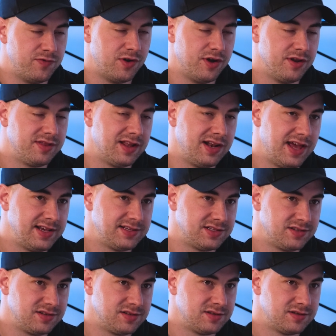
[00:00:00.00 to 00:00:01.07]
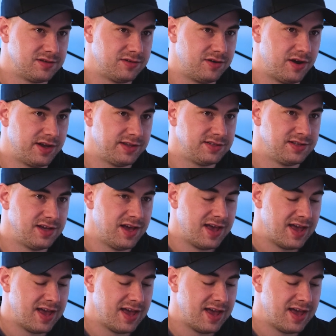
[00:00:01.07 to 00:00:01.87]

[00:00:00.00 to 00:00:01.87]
learned the lesson, right?